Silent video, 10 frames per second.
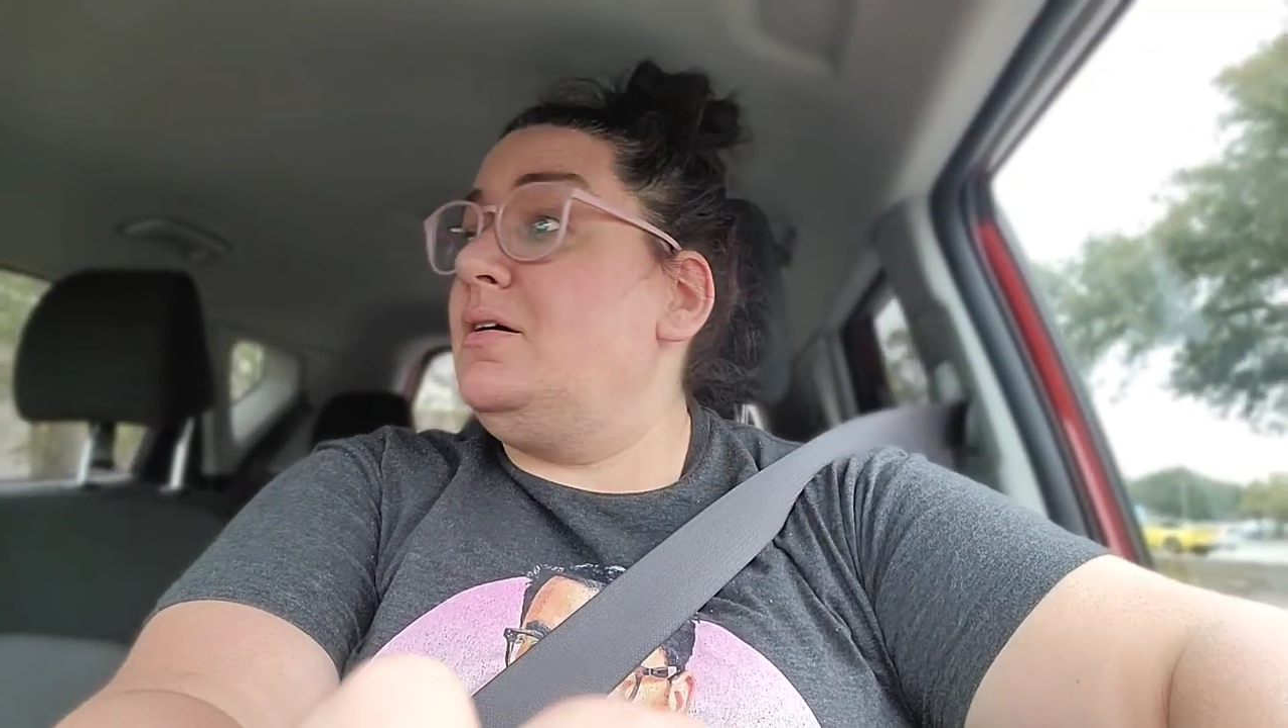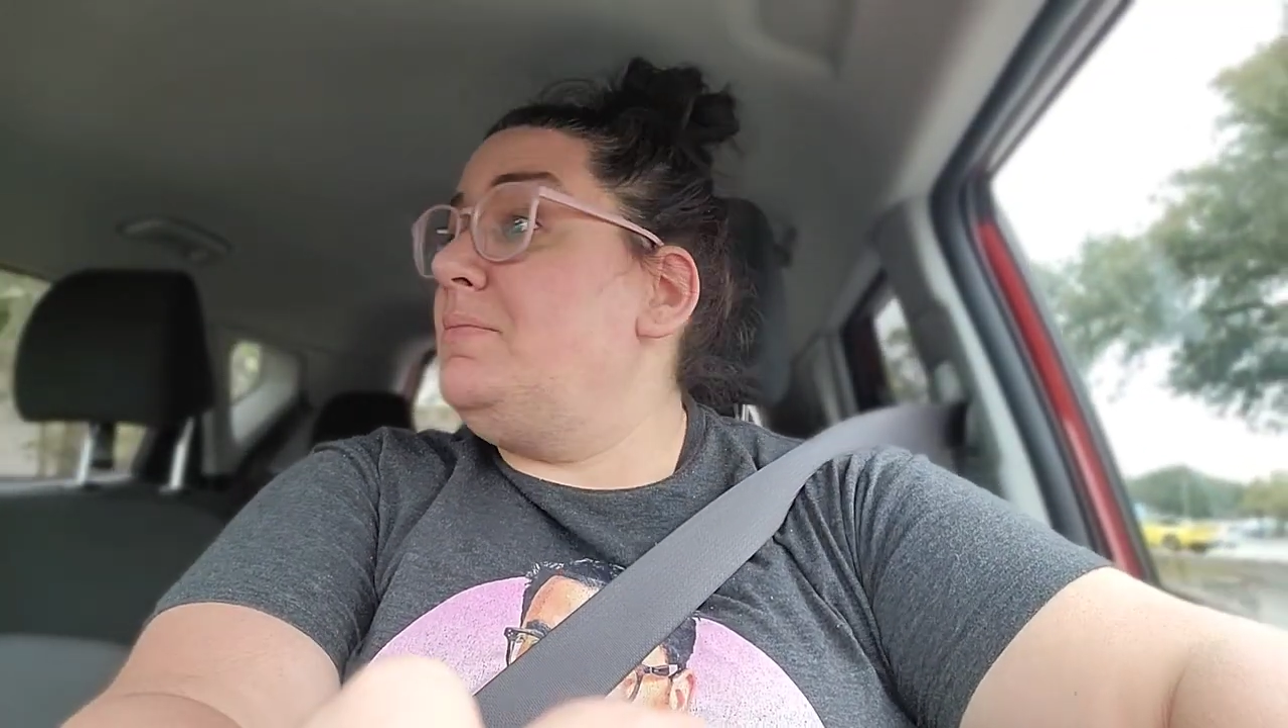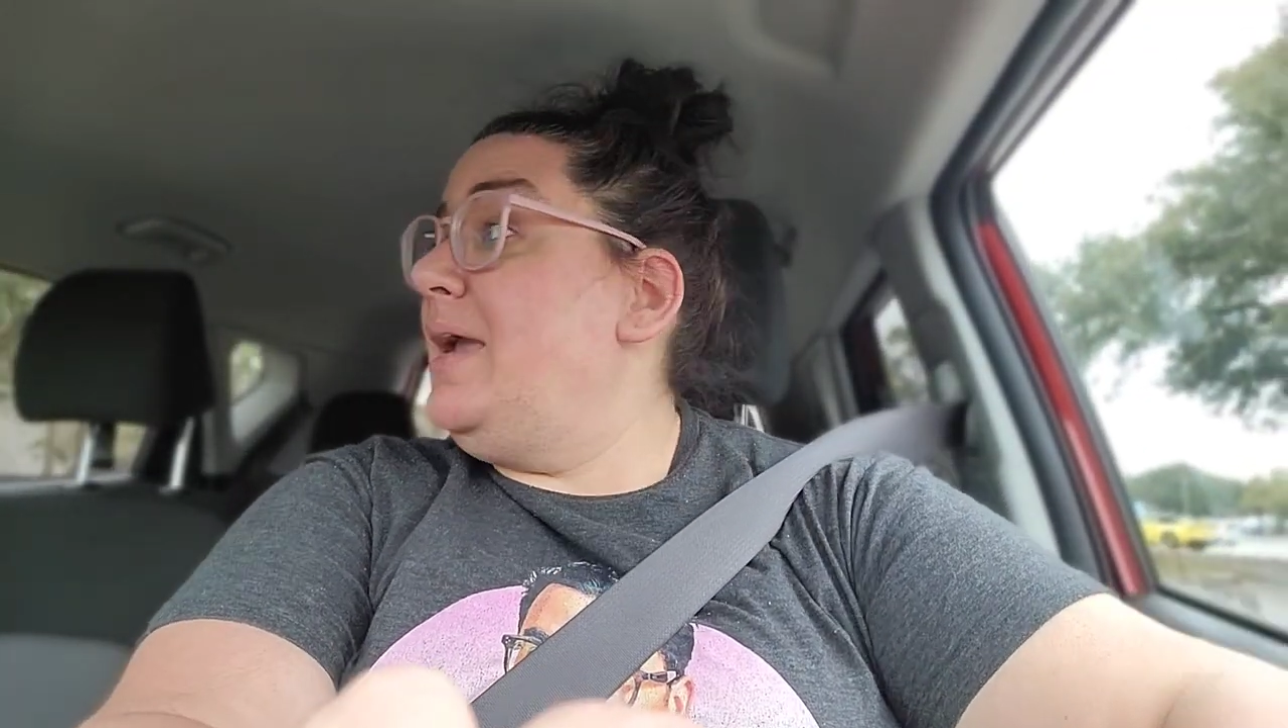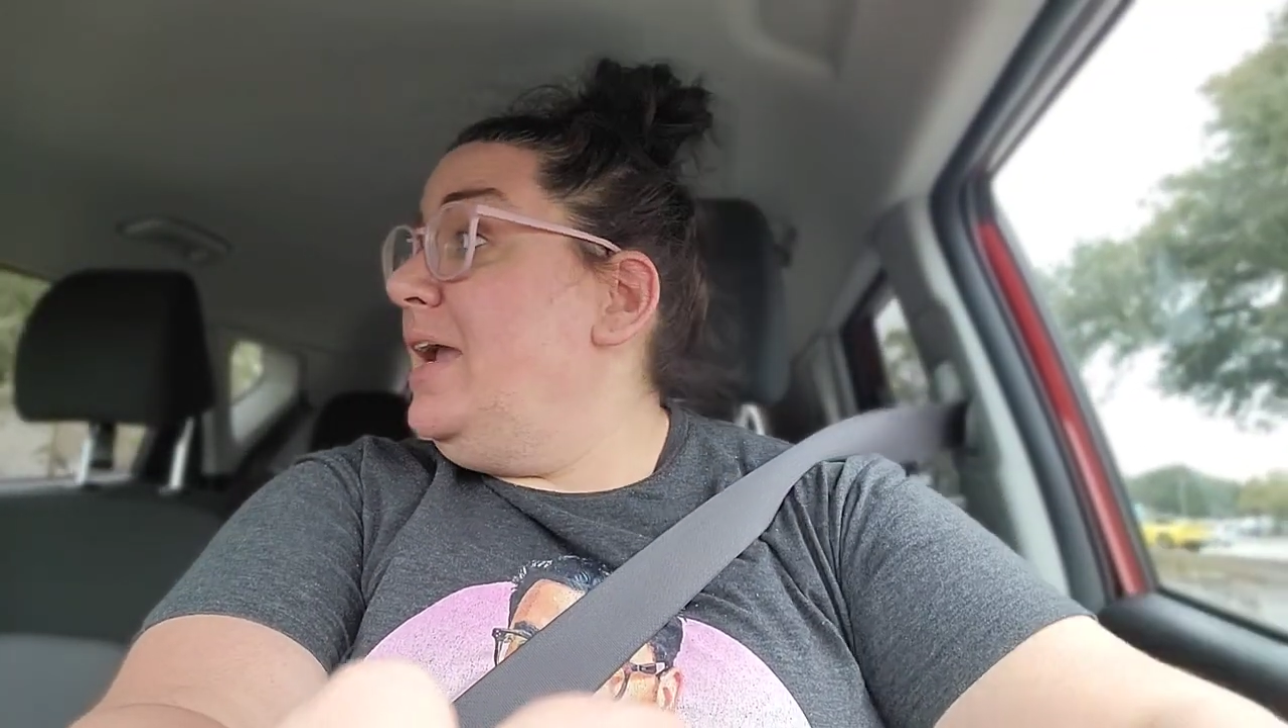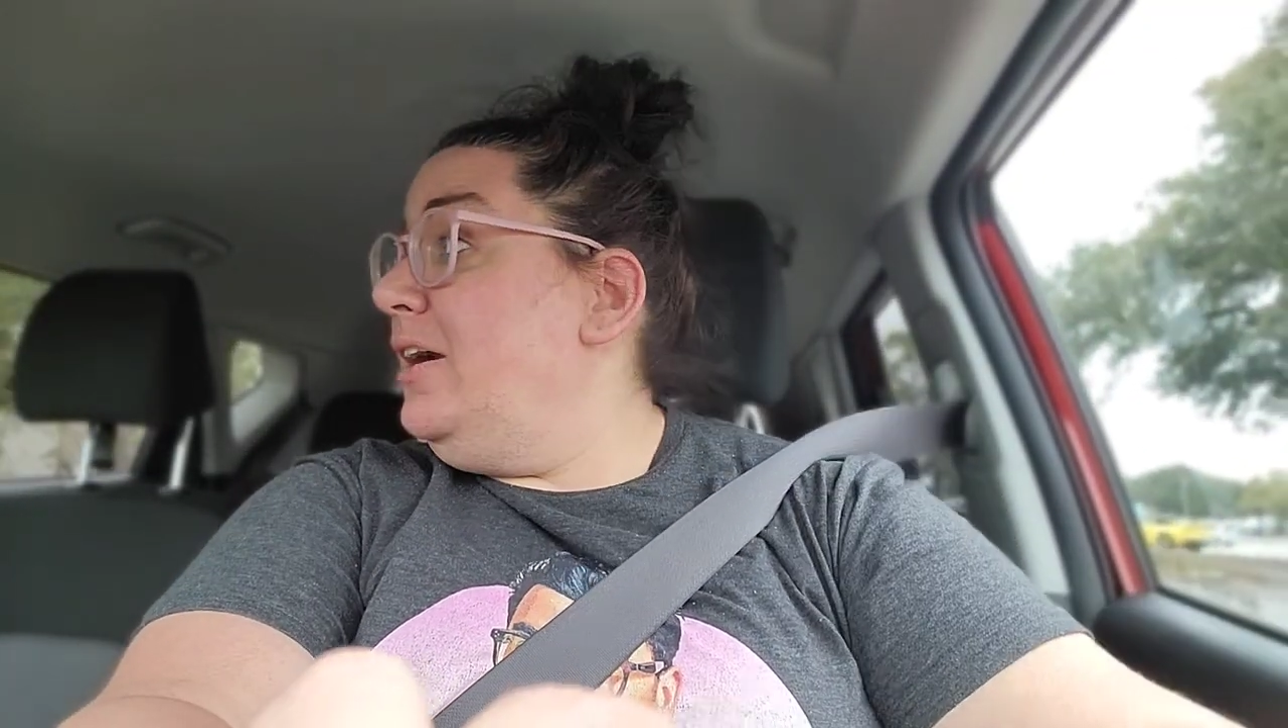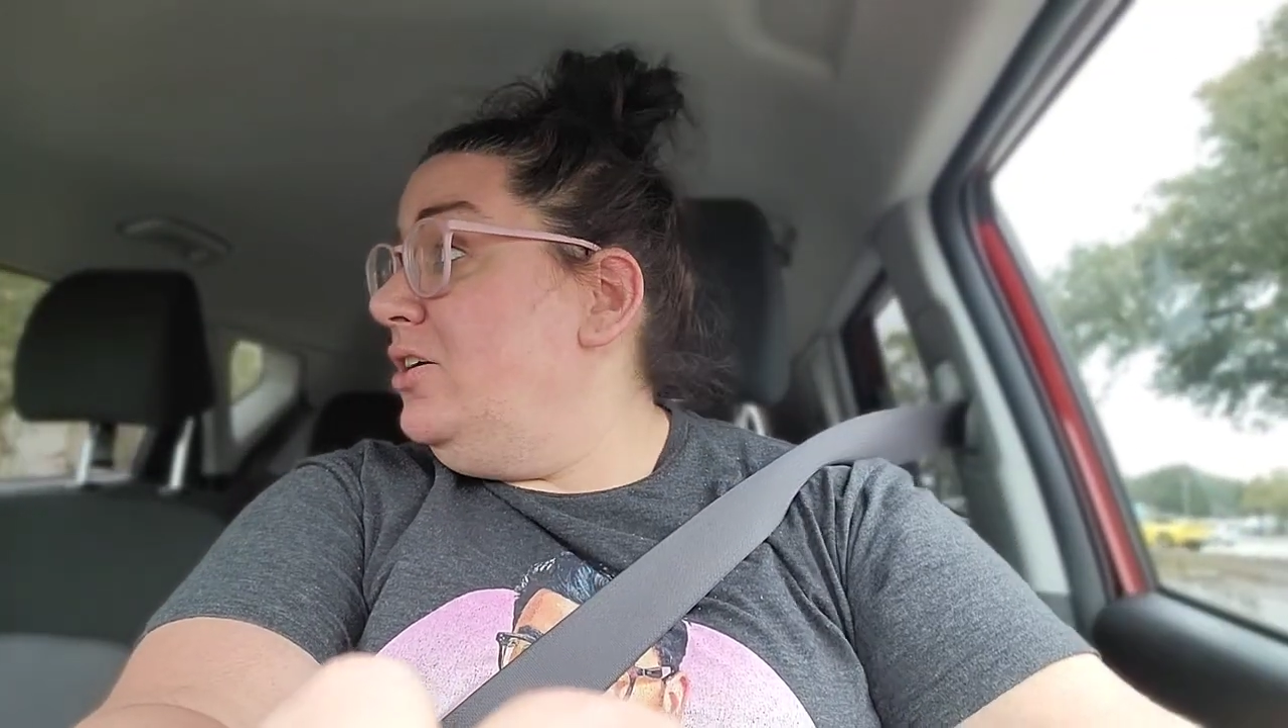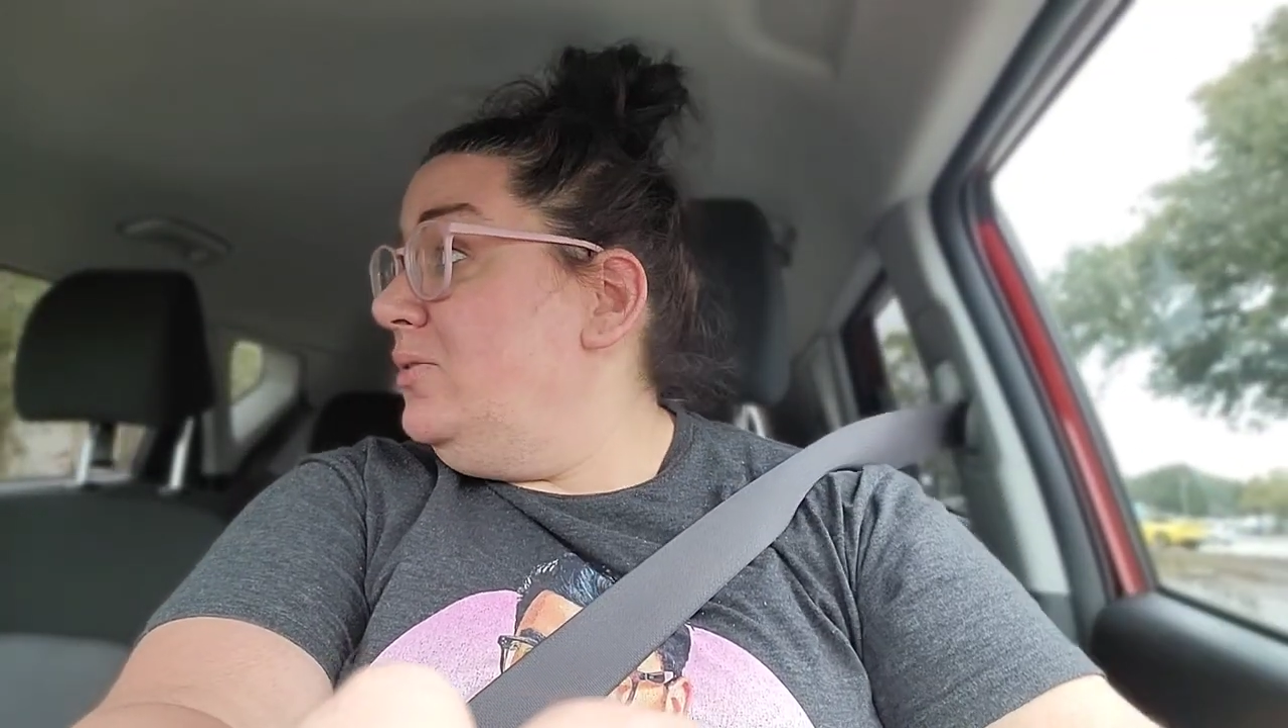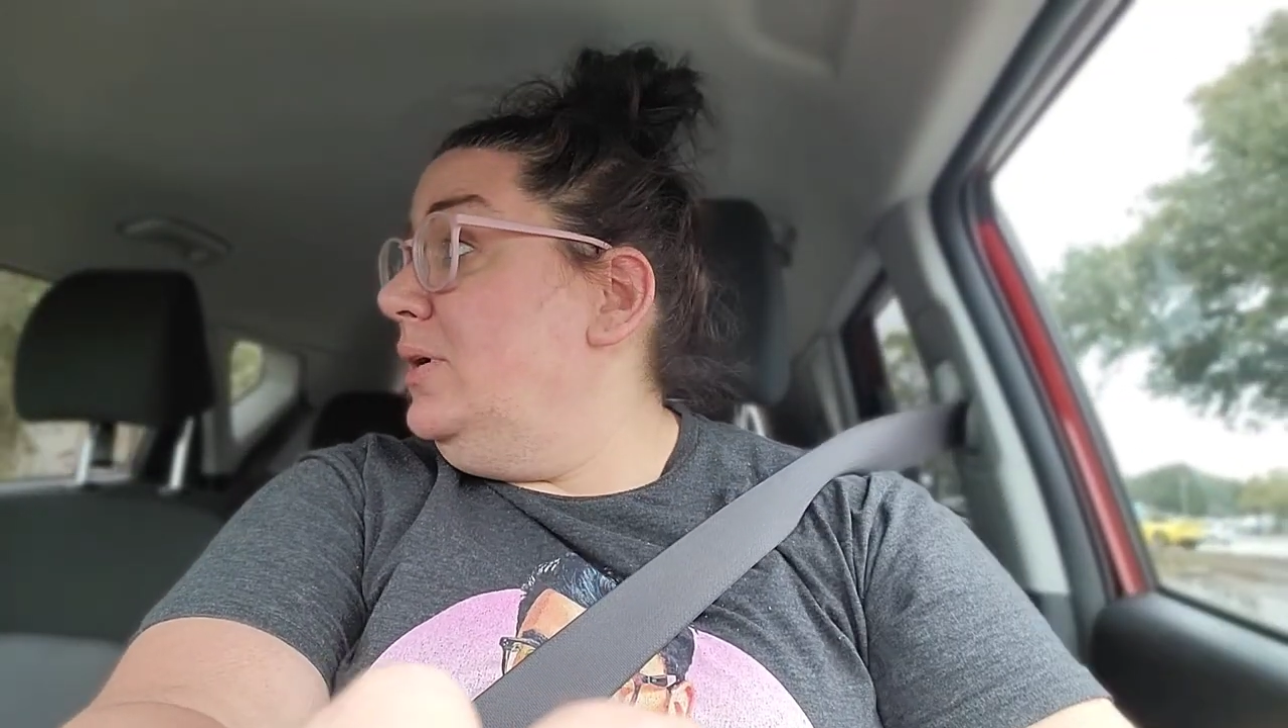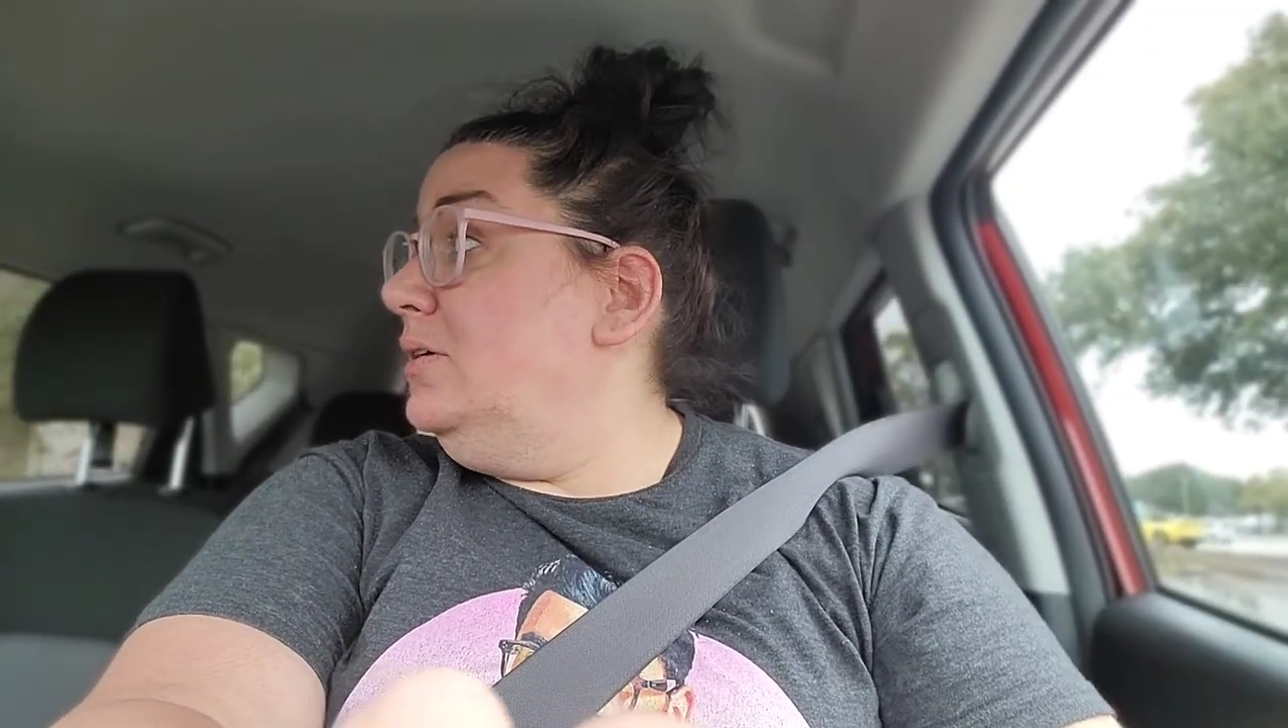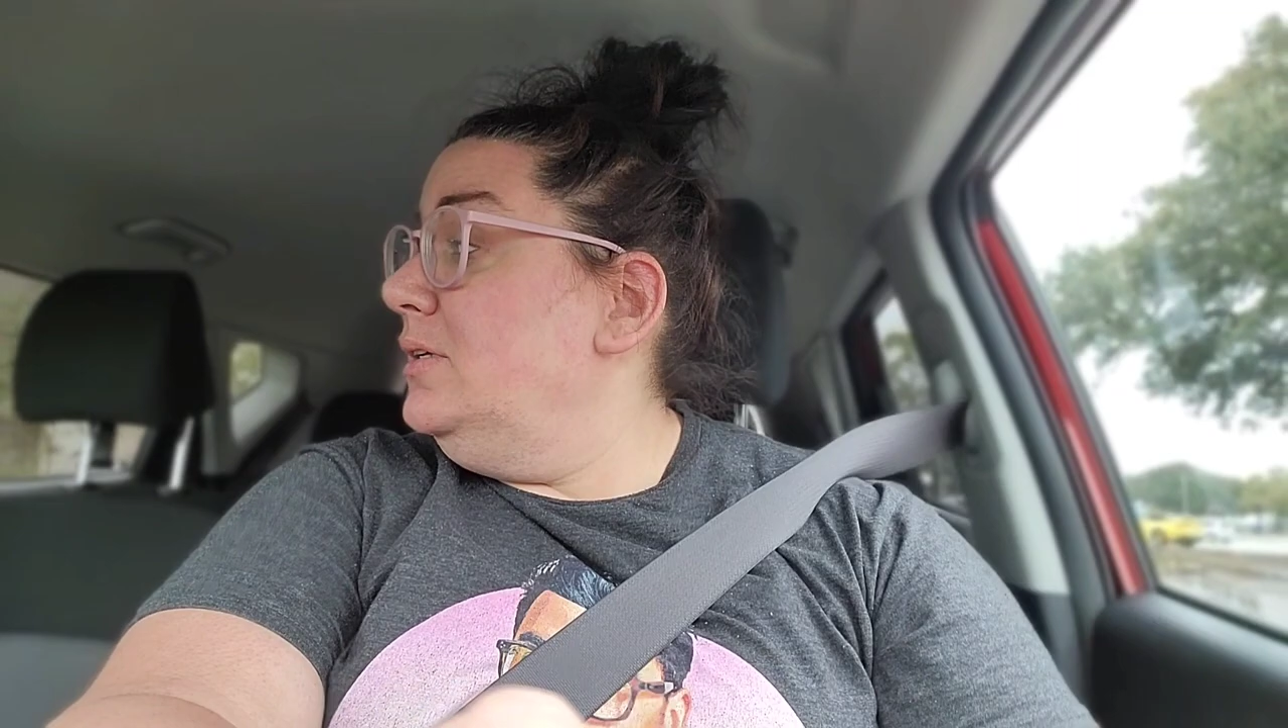my hair,
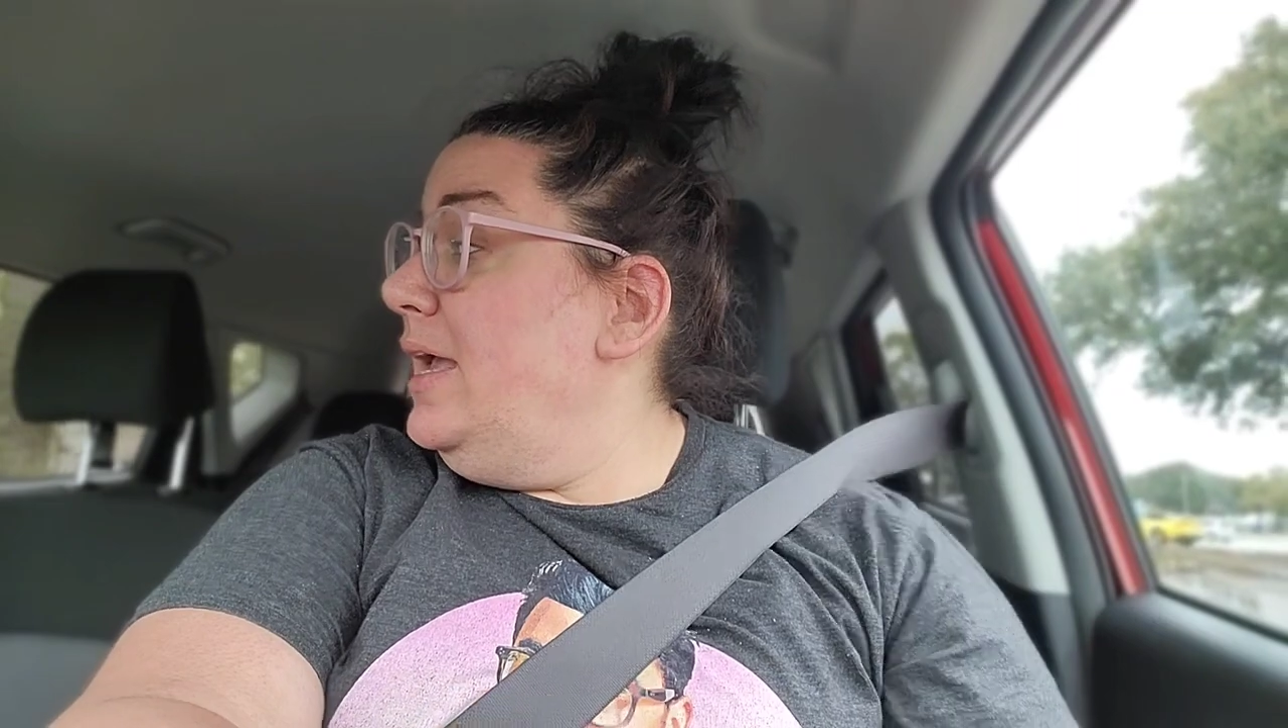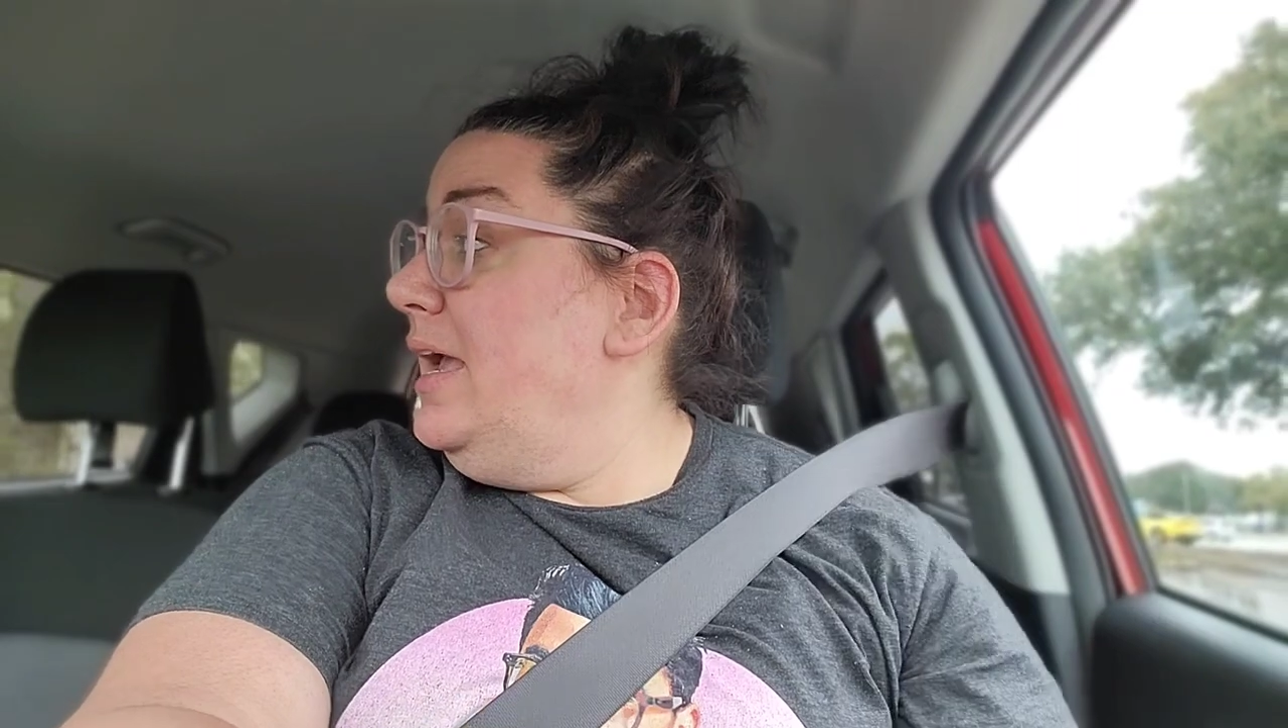well,